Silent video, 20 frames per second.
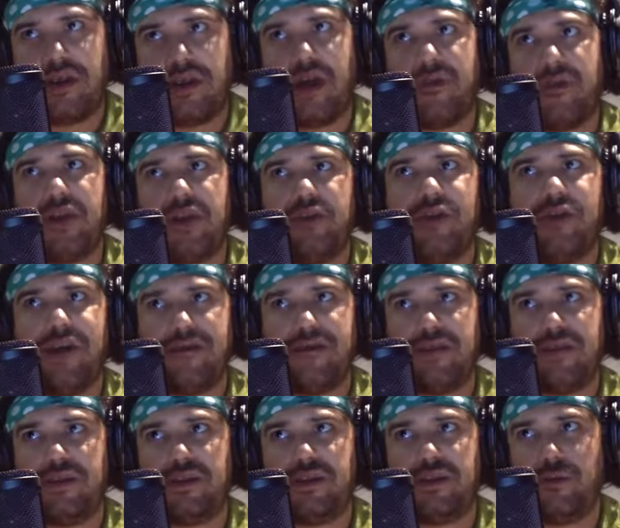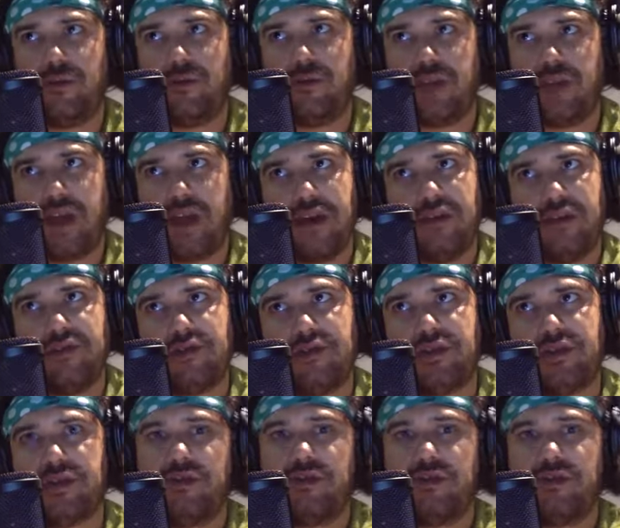I mean, you have the two-tailed,